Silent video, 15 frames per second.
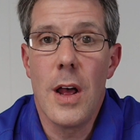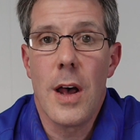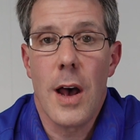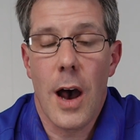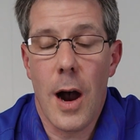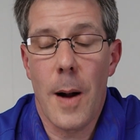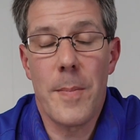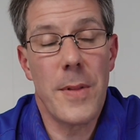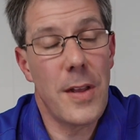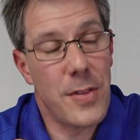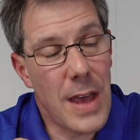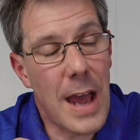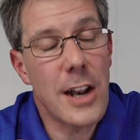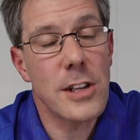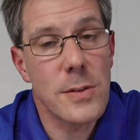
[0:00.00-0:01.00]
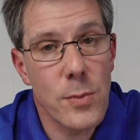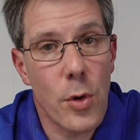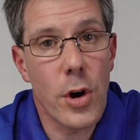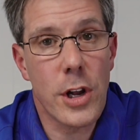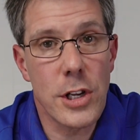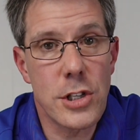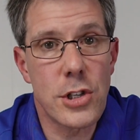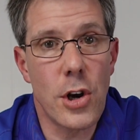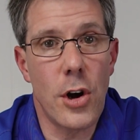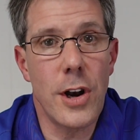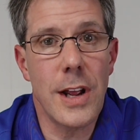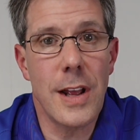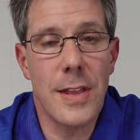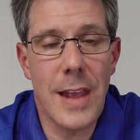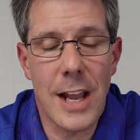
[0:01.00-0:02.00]
Um, that is more concerning,
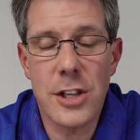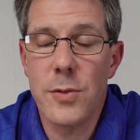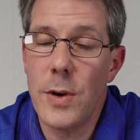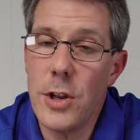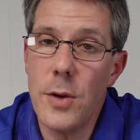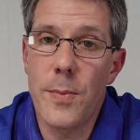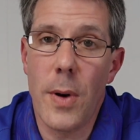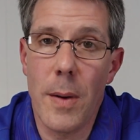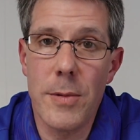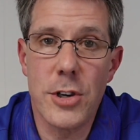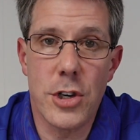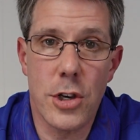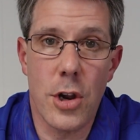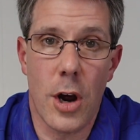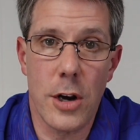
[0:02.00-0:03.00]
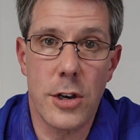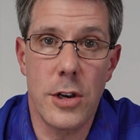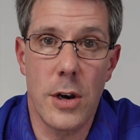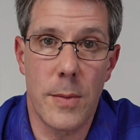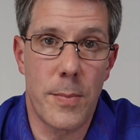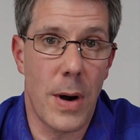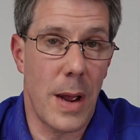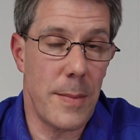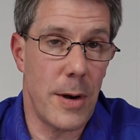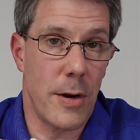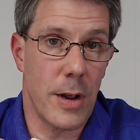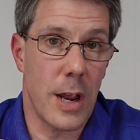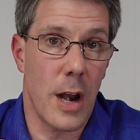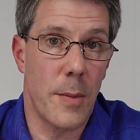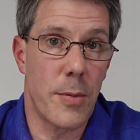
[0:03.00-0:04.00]
and that's when you probably should talk to your primary
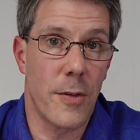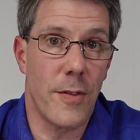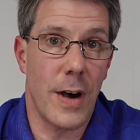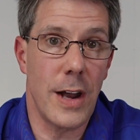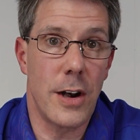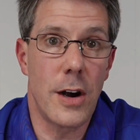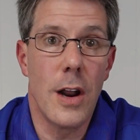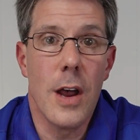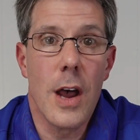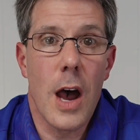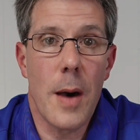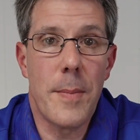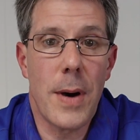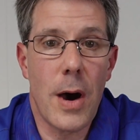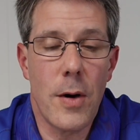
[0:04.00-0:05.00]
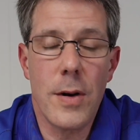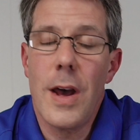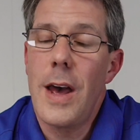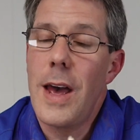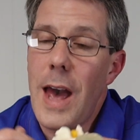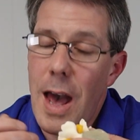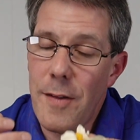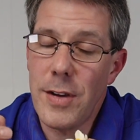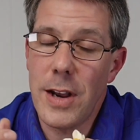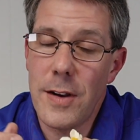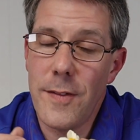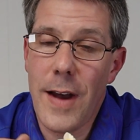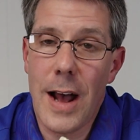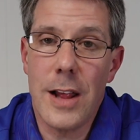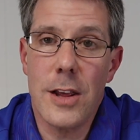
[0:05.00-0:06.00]
care provider about having an
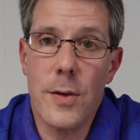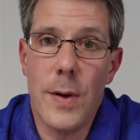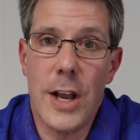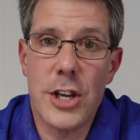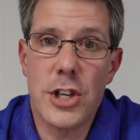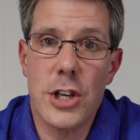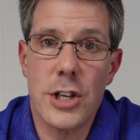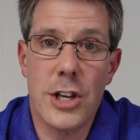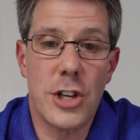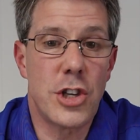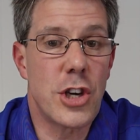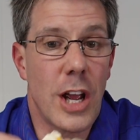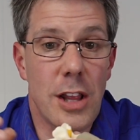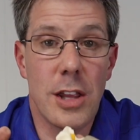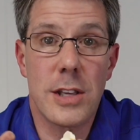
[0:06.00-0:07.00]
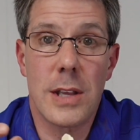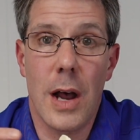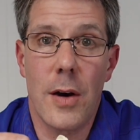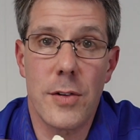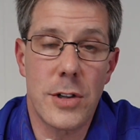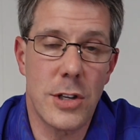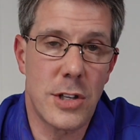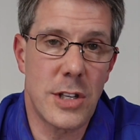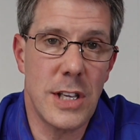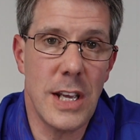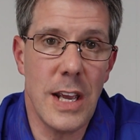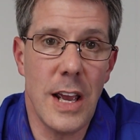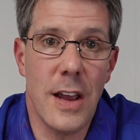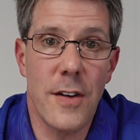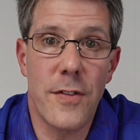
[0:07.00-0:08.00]
evaluation to check this out to
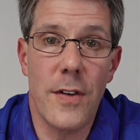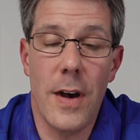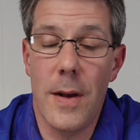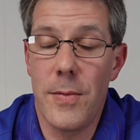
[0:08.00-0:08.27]
see if uh,